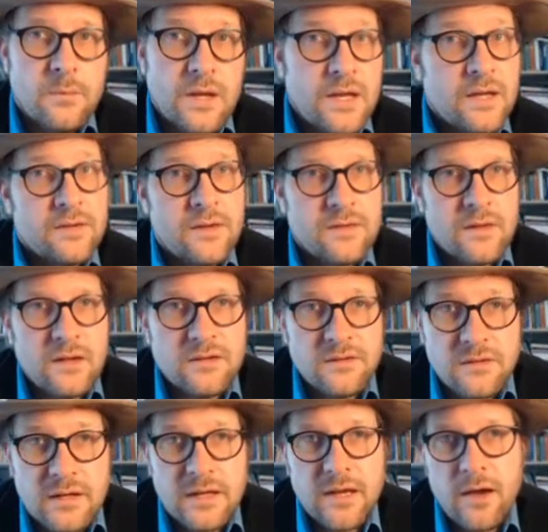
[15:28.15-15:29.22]
meaning that they
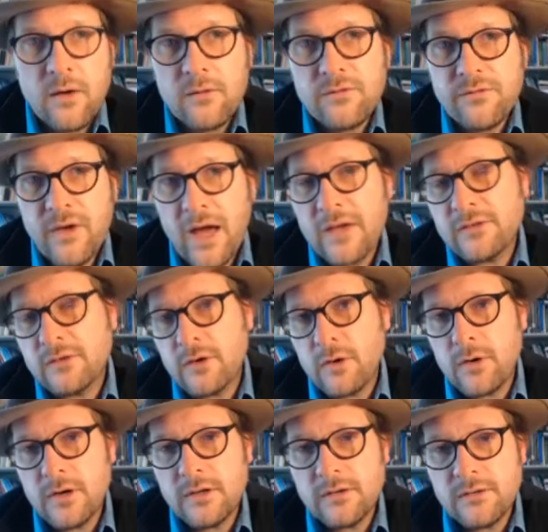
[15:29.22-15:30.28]
seek out fast
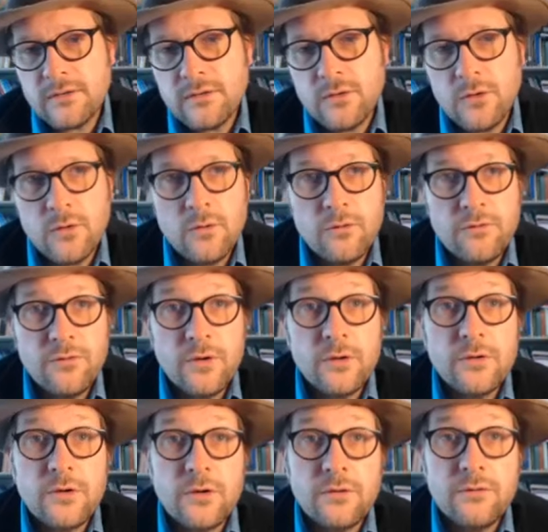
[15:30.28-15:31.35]
currents to
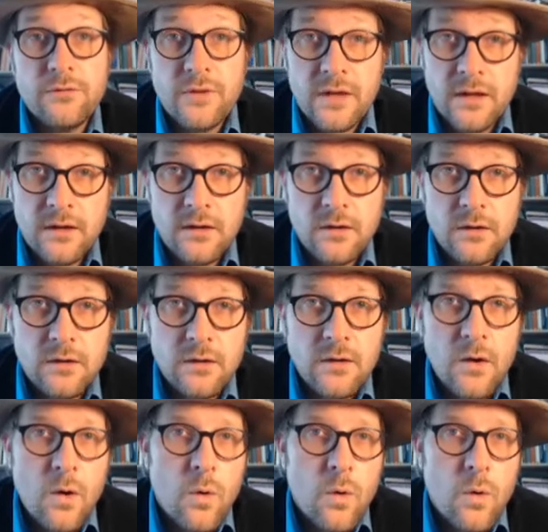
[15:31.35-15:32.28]
filter feed,